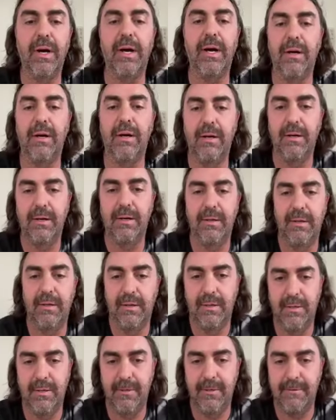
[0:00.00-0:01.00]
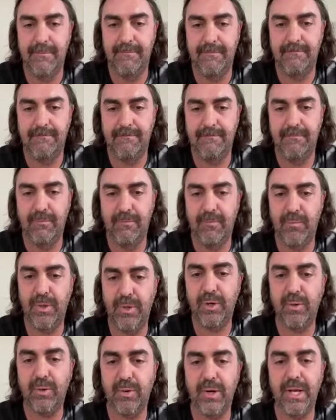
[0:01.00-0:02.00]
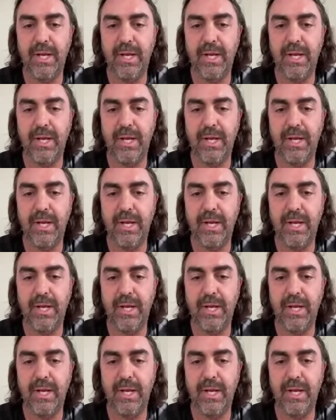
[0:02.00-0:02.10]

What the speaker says: Okay, now we go. Okay, Andrew,